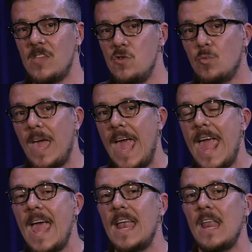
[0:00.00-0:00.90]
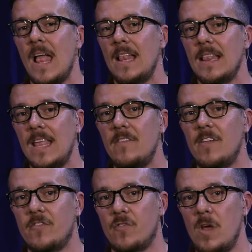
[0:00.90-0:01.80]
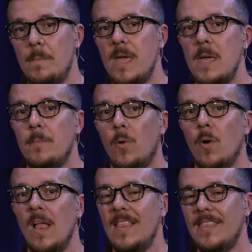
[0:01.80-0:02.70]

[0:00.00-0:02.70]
you can live as free people,